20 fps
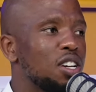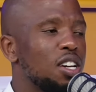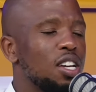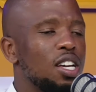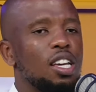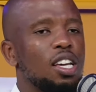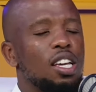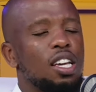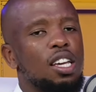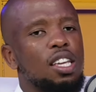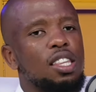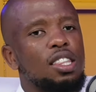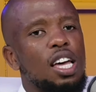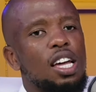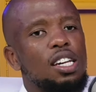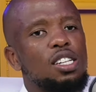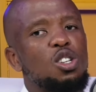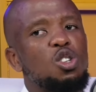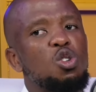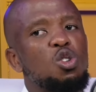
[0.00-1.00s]
Mm.
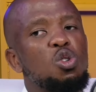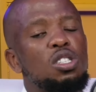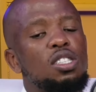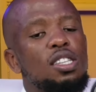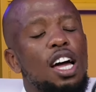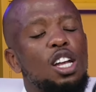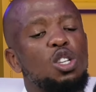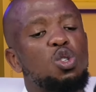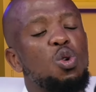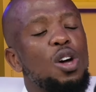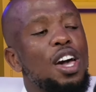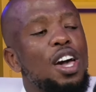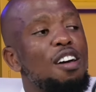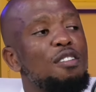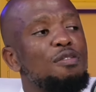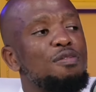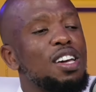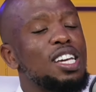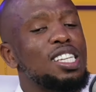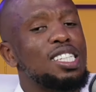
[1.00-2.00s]
Then you start to
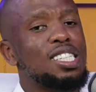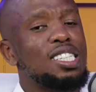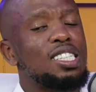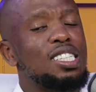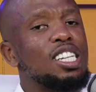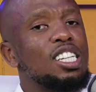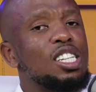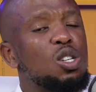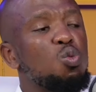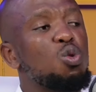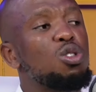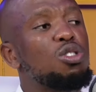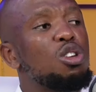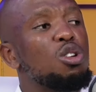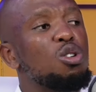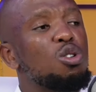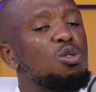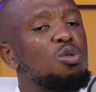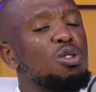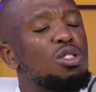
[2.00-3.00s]
have a seed
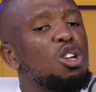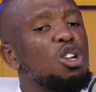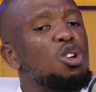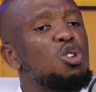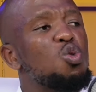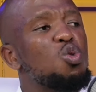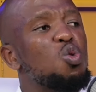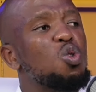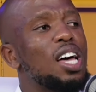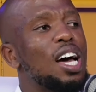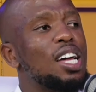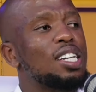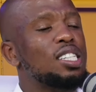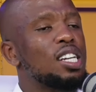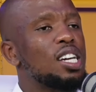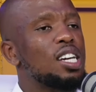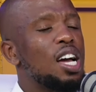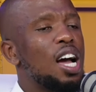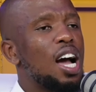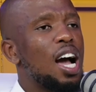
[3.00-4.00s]
within, within you that
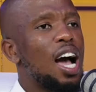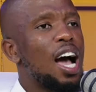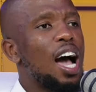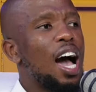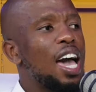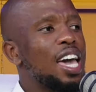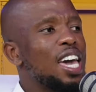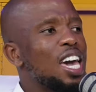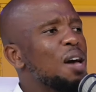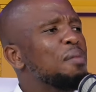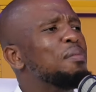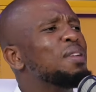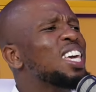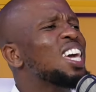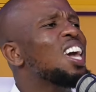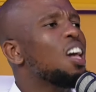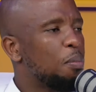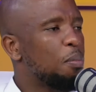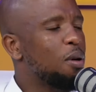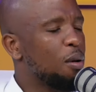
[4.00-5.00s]
I am
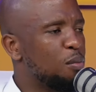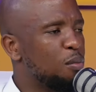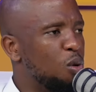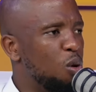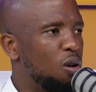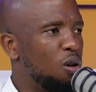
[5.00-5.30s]
capable.